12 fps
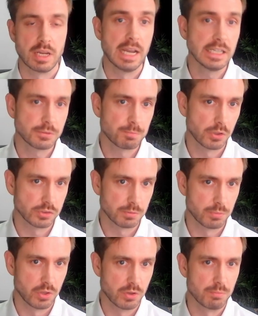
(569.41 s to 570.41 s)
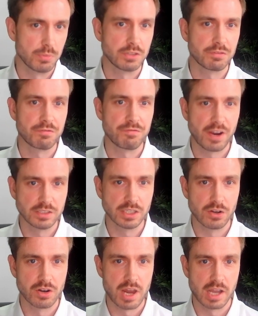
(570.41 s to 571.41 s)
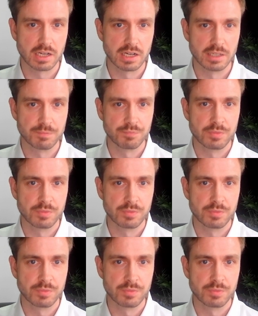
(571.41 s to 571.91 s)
It's possible, but very unlikely.